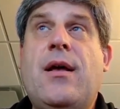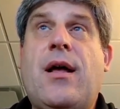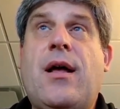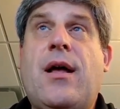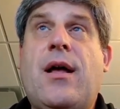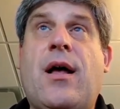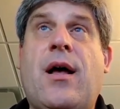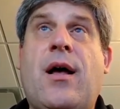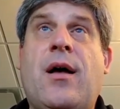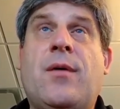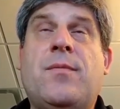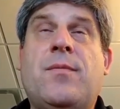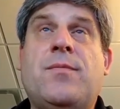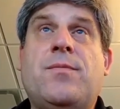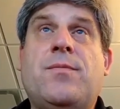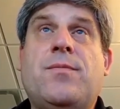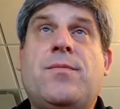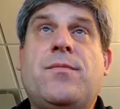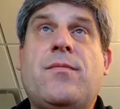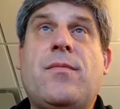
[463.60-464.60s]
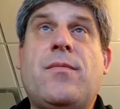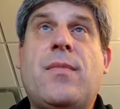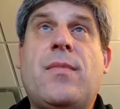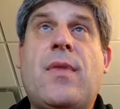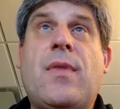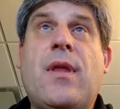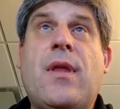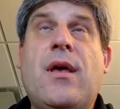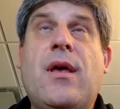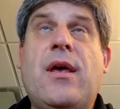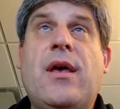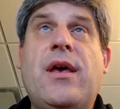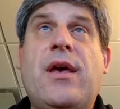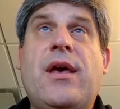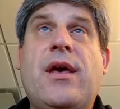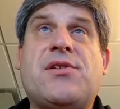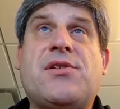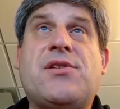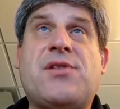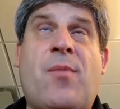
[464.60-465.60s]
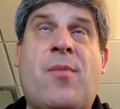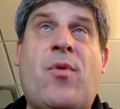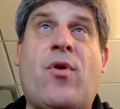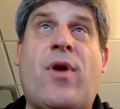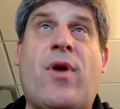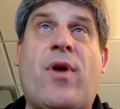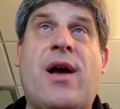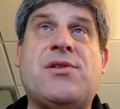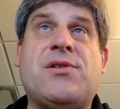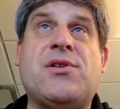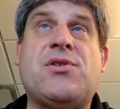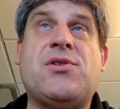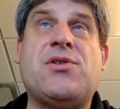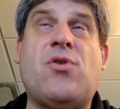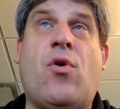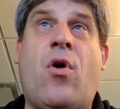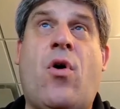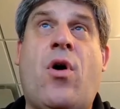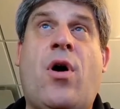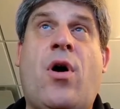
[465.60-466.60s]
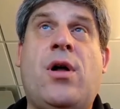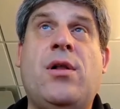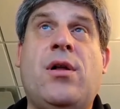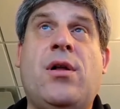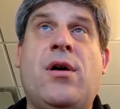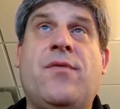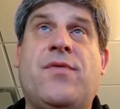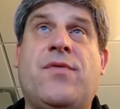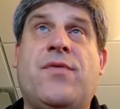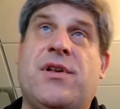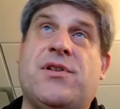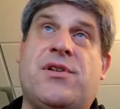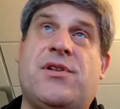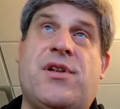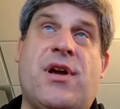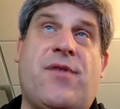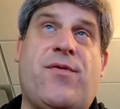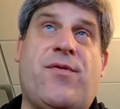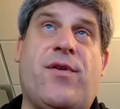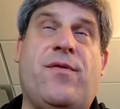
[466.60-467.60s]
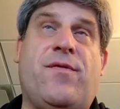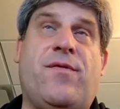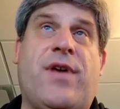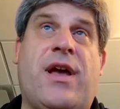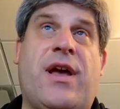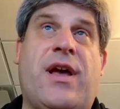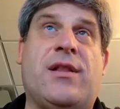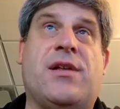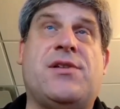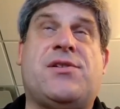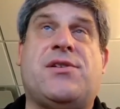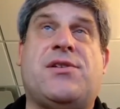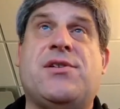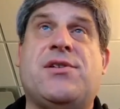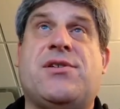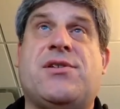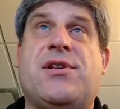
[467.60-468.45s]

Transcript: Um, he summarizes all of these different valences,